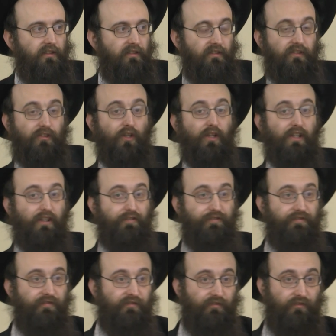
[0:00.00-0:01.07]
So
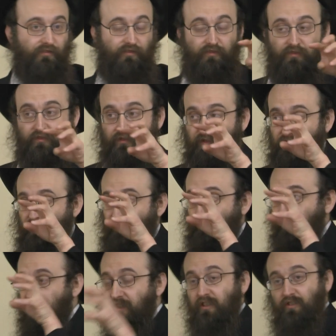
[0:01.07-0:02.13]
if
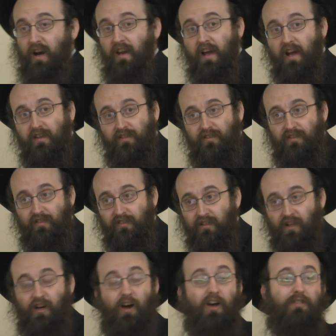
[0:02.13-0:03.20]
she's in Crown Heights,
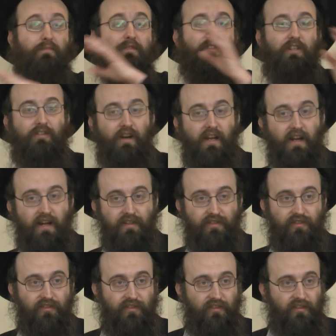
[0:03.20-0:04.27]
her husband's in Crown
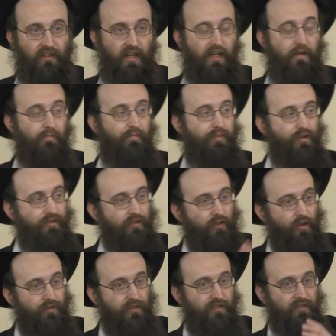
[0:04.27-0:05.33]
Heights, and a person
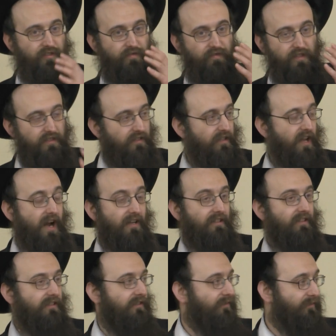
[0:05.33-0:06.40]
goes to visit a
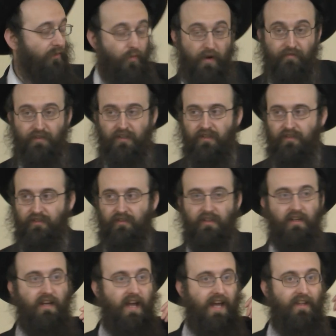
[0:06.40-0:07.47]
doctor or whoever it is,
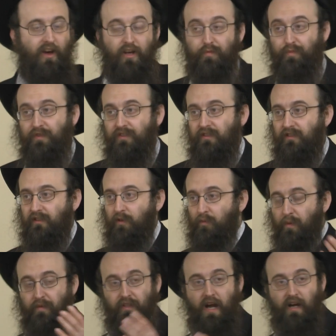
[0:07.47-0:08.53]
and the husband is a
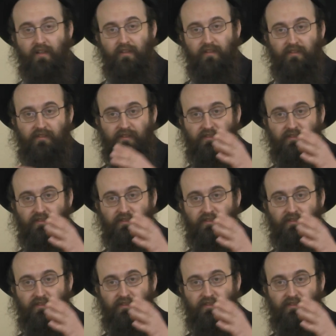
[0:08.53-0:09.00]
woman doctor,